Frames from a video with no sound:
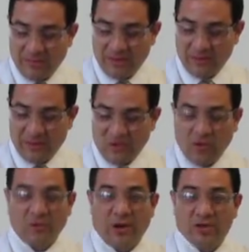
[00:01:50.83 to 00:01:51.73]
The
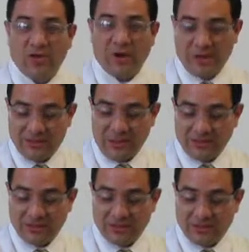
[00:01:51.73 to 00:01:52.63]
cold water is already
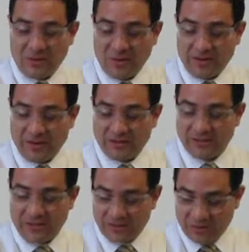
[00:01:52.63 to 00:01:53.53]
dense. The salt water makes it
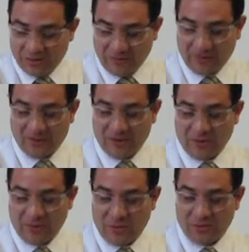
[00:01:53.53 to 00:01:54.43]
denser, and the
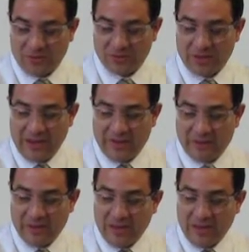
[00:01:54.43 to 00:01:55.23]
salt water goes down.